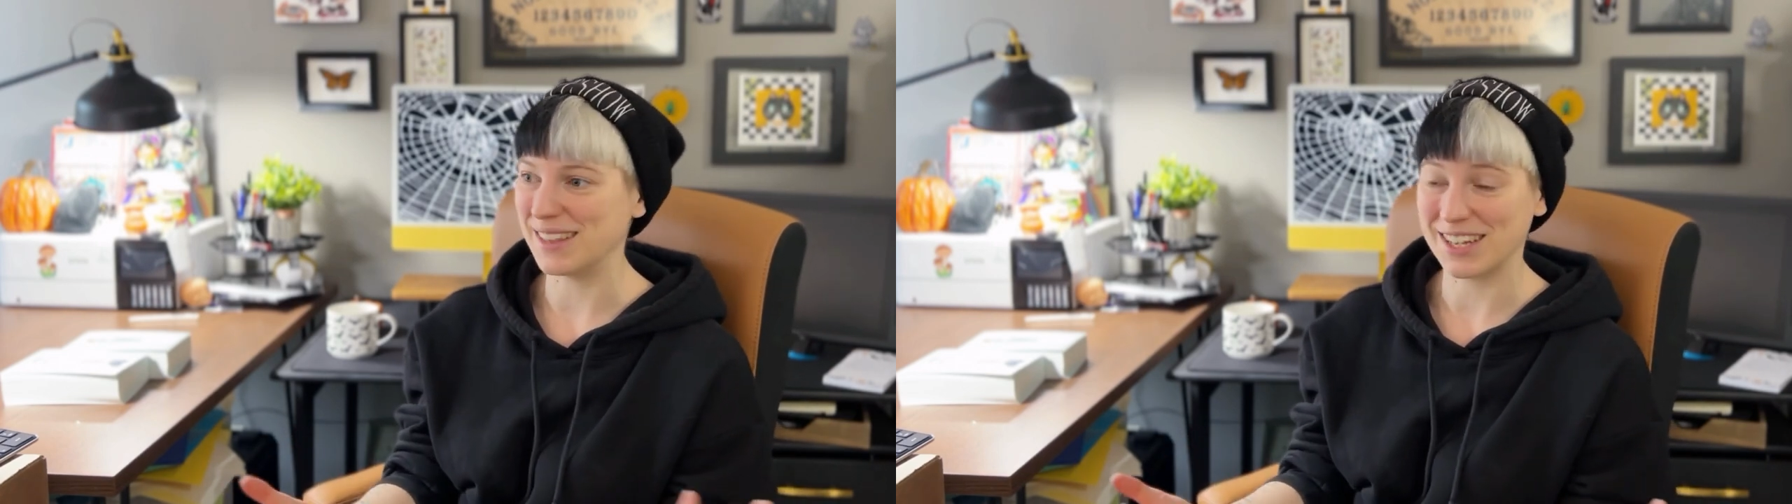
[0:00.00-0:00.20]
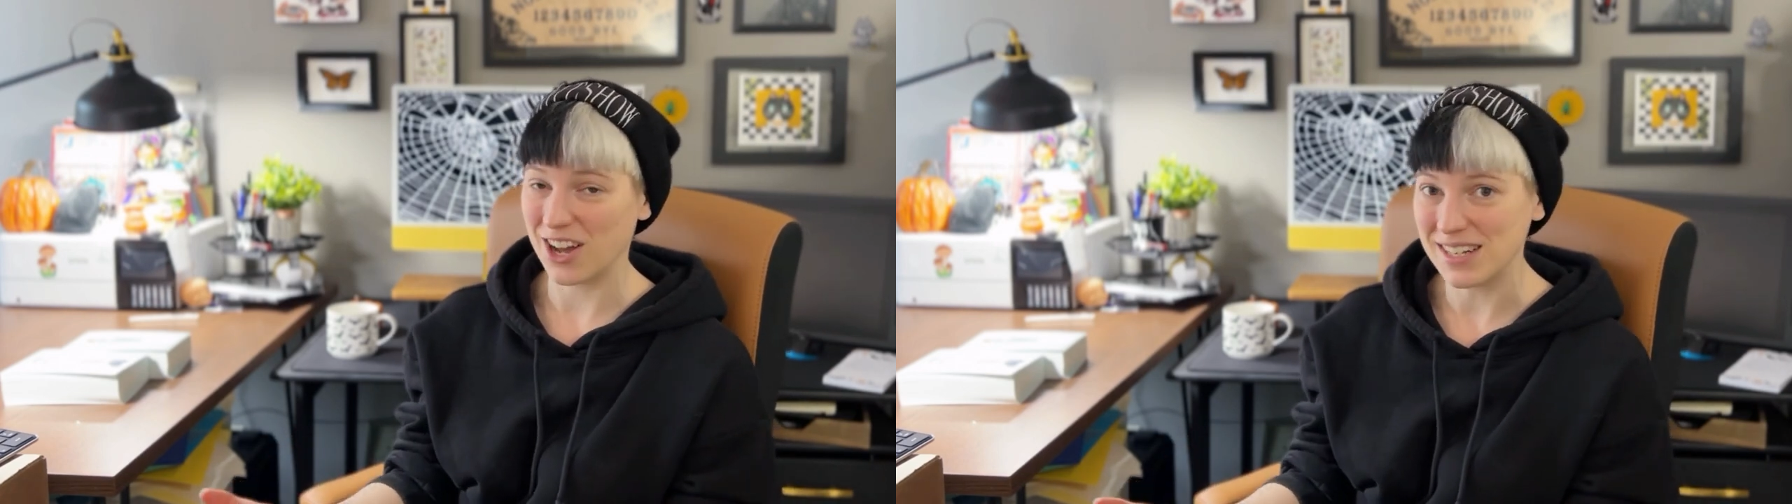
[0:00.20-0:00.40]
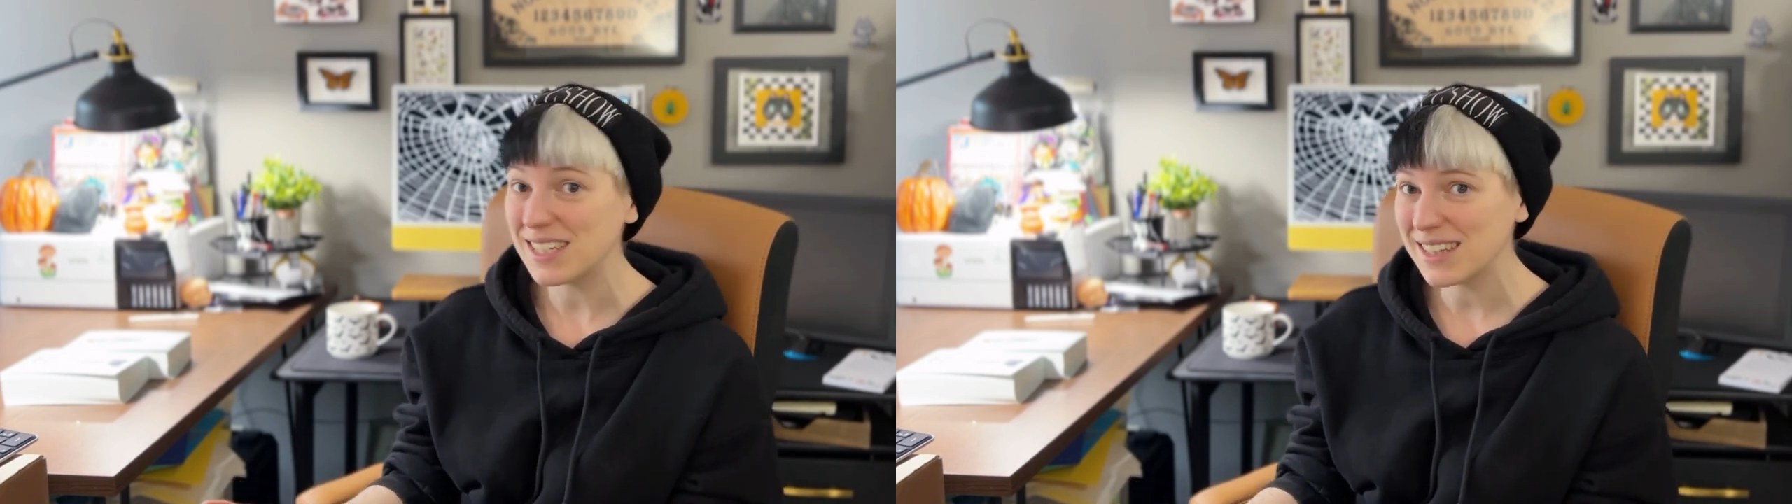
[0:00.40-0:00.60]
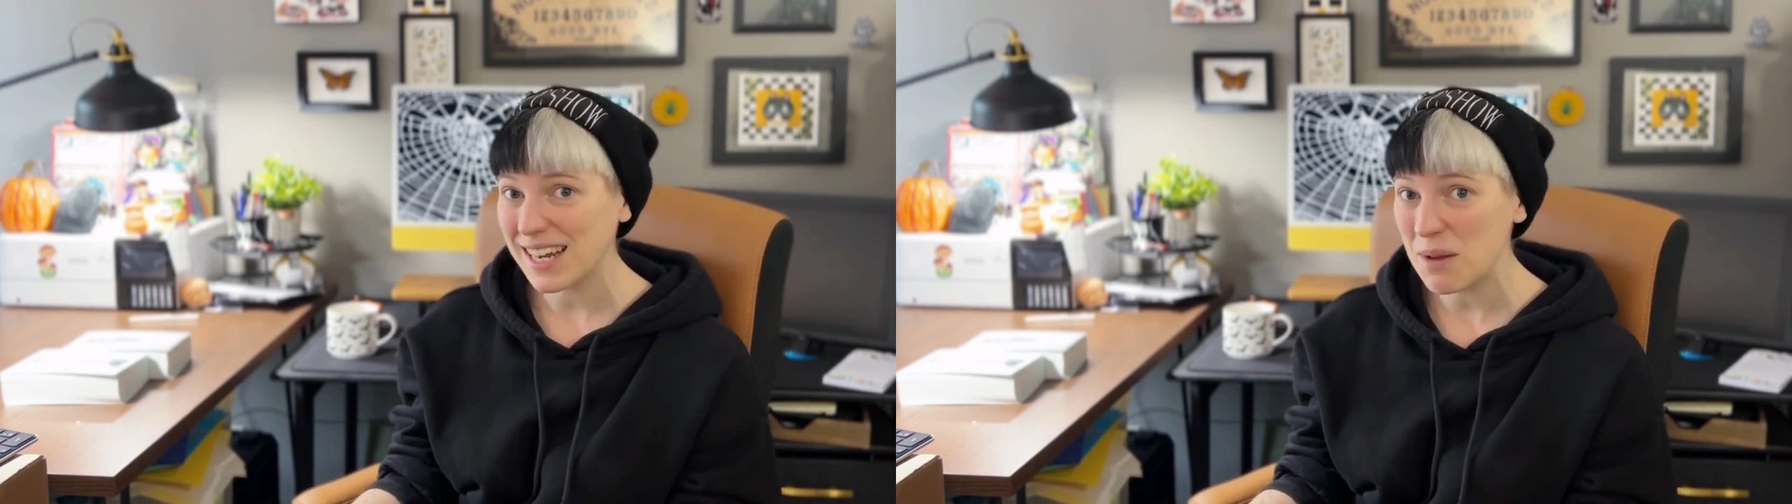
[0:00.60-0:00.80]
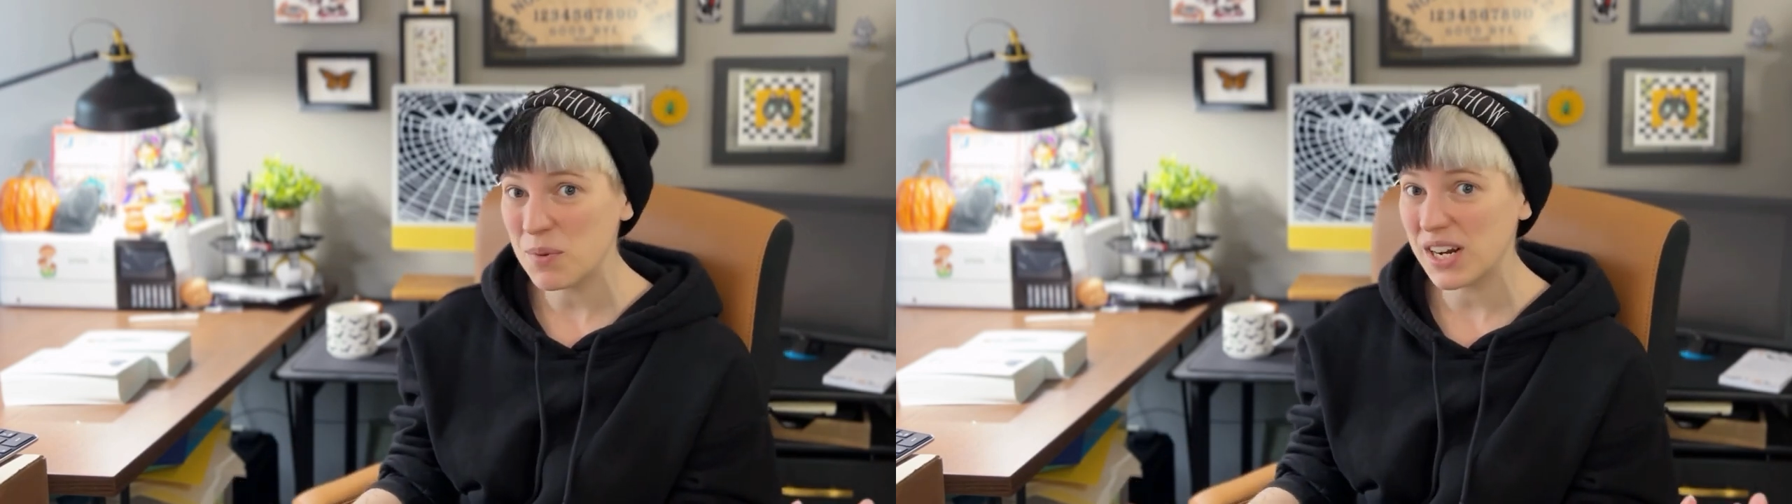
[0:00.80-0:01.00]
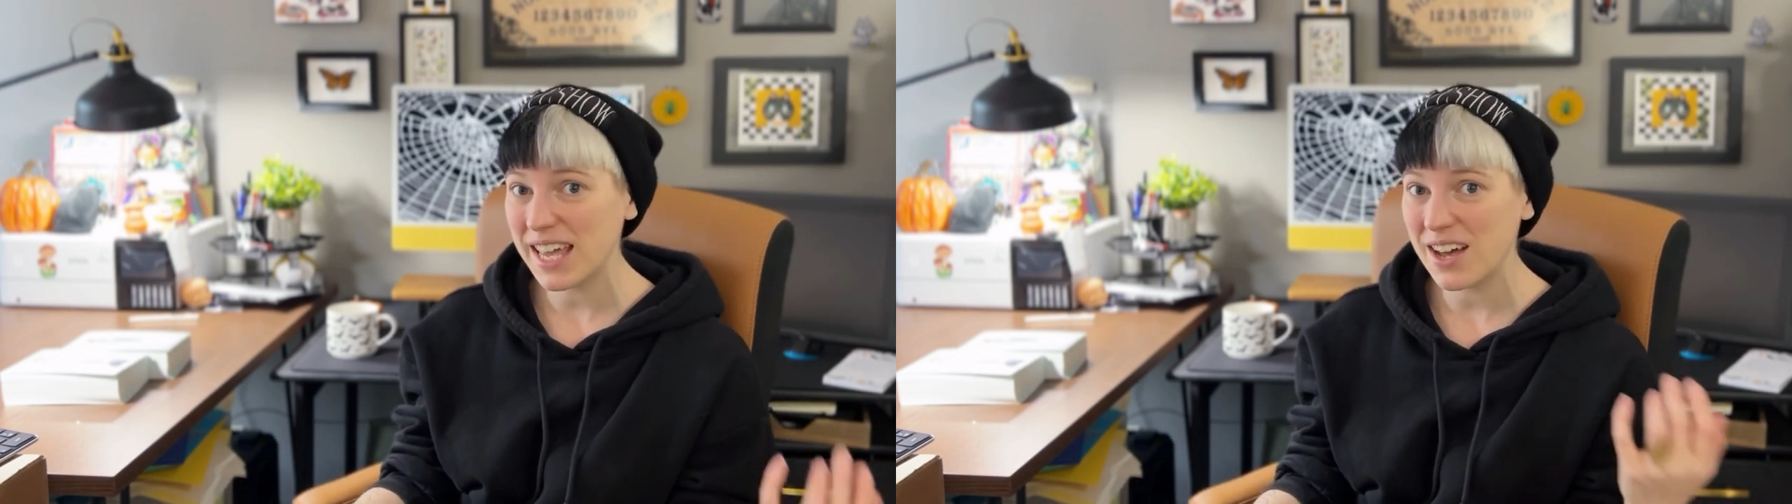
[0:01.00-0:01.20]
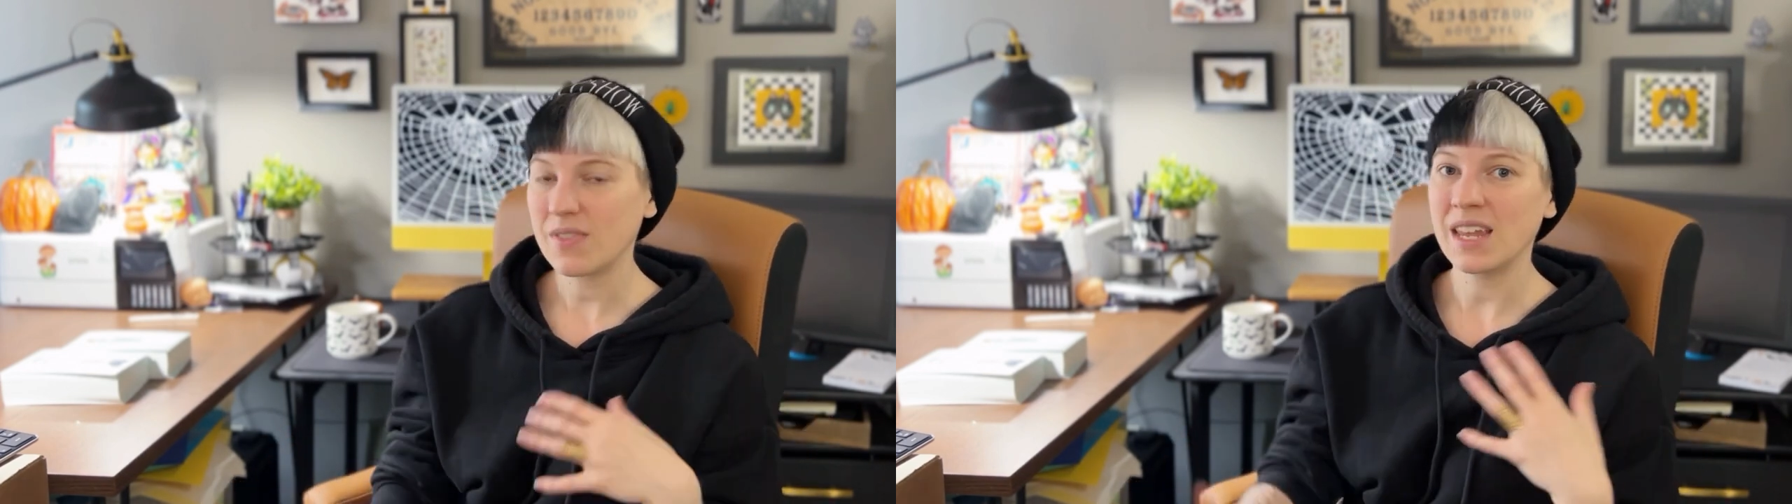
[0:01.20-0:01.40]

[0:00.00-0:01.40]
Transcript: the content that I'm putting out.